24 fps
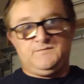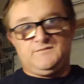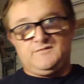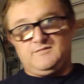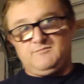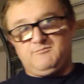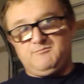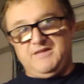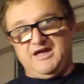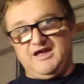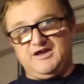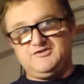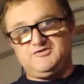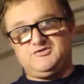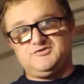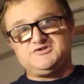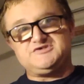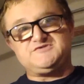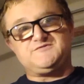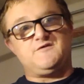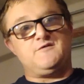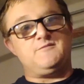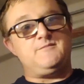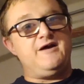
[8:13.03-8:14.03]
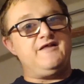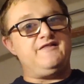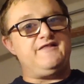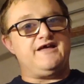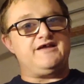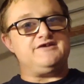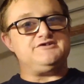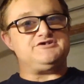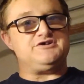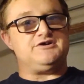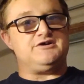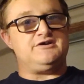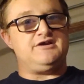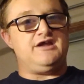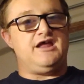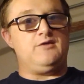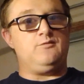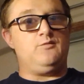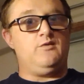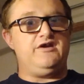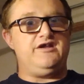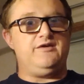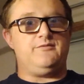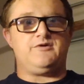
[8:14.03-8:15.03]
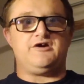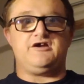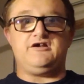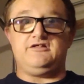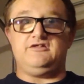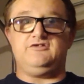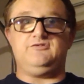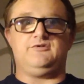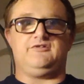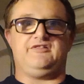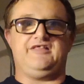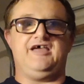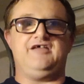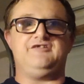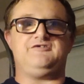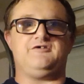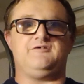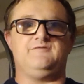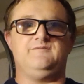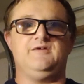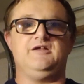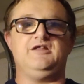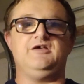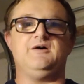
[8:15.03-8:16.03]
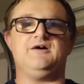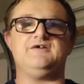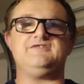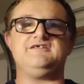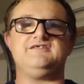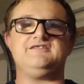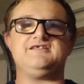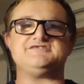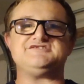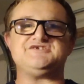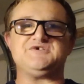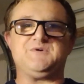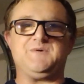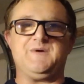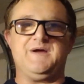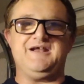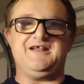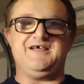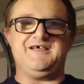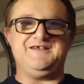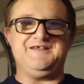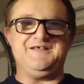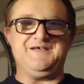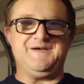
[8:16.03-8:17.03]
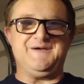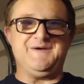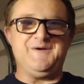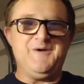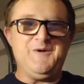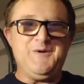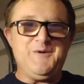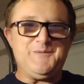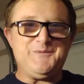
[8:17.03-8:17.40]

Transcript: mantles for my lantern, and one day we're going to do a lantern video. I think that's a great idea.